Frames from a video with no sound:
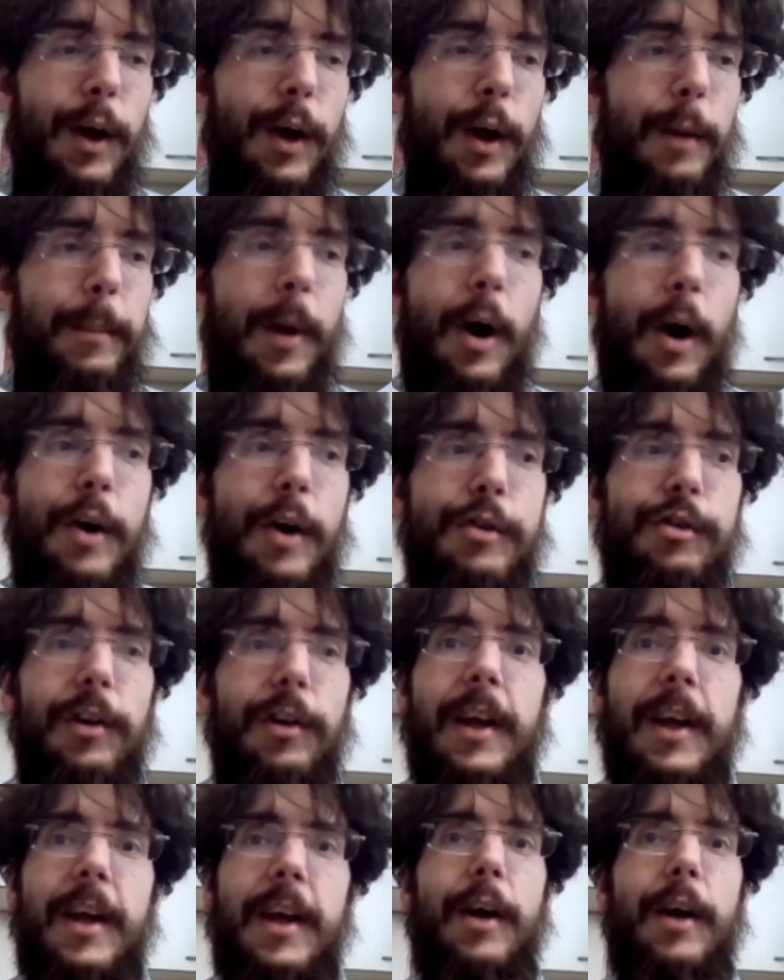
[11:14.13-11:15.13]

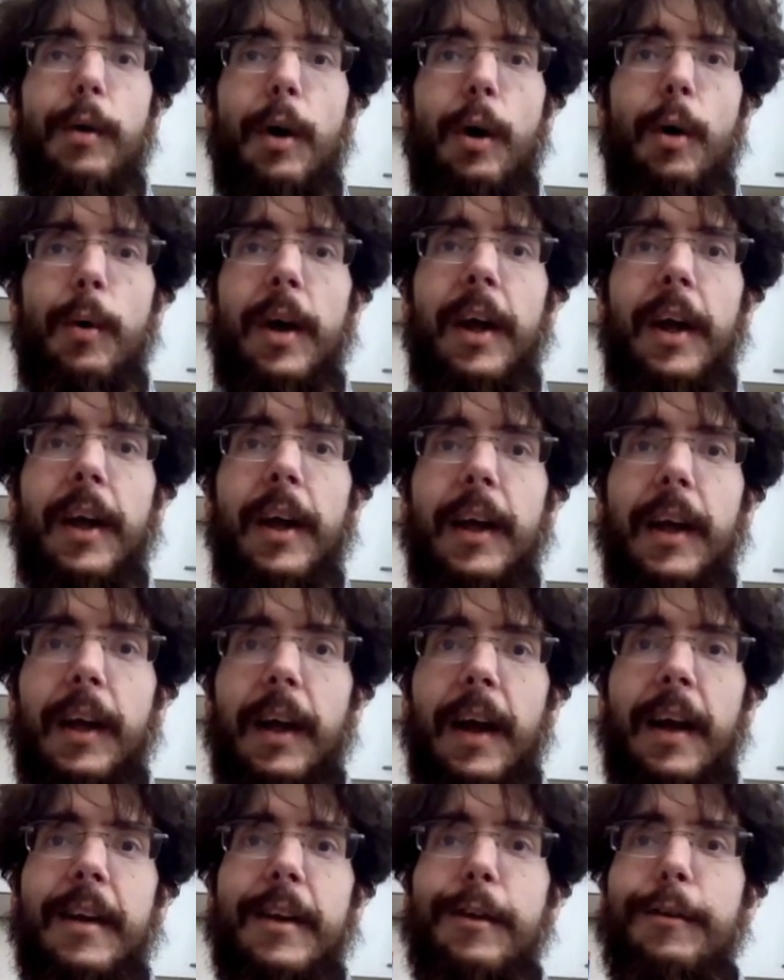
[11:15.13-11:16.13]
partially heroic
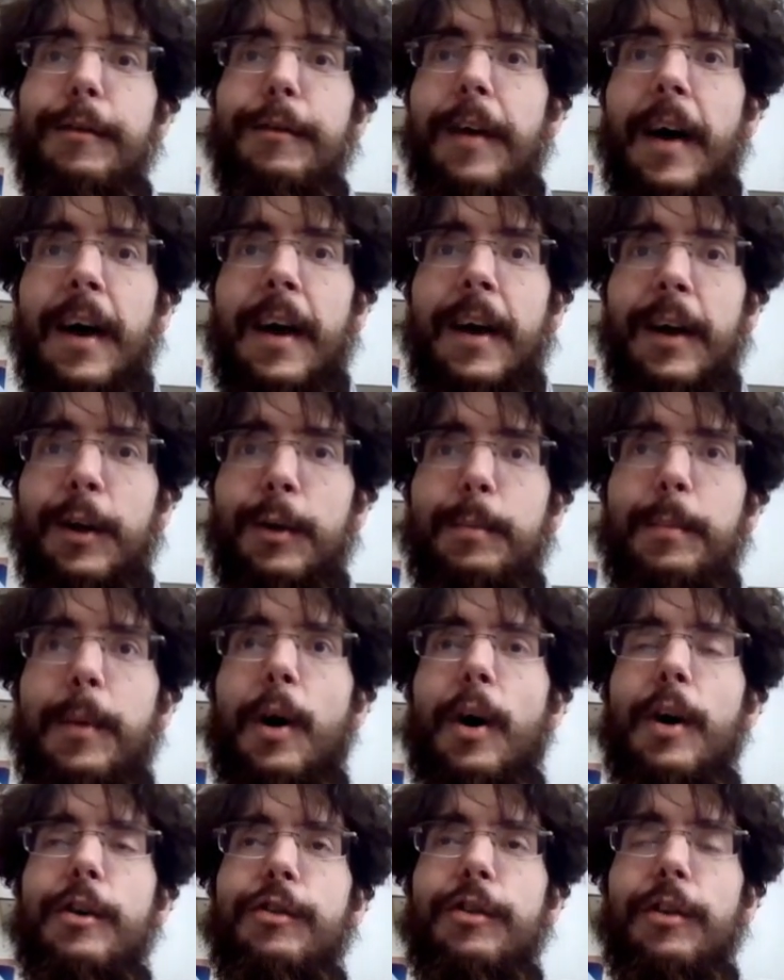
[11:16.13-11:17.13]
and defiant,
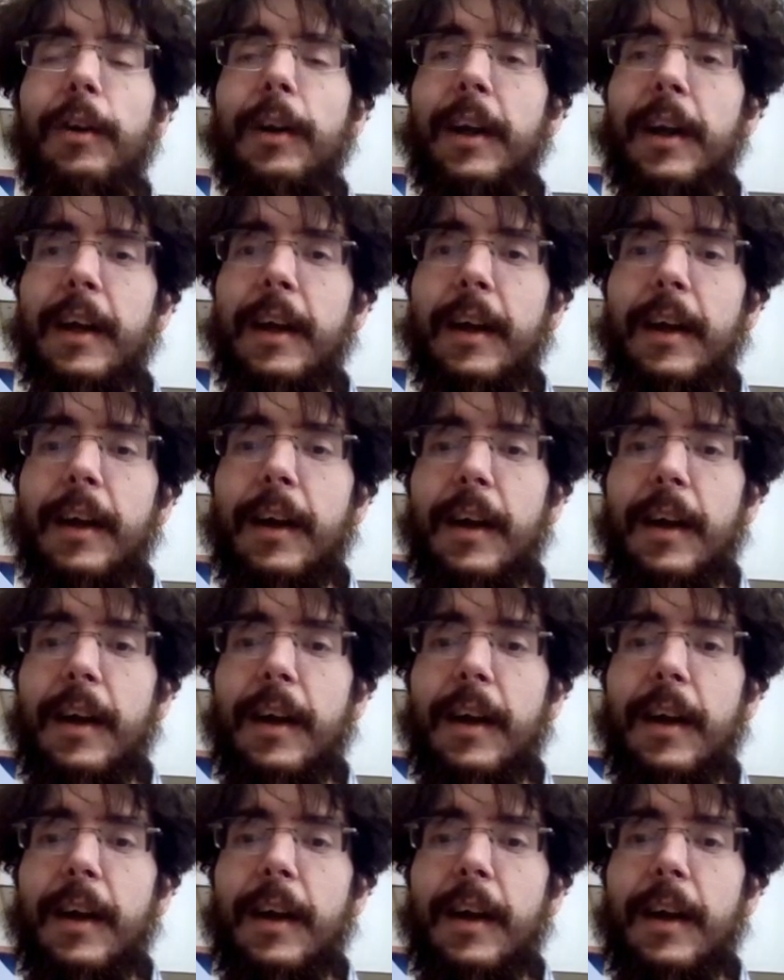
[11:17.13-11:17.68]
partially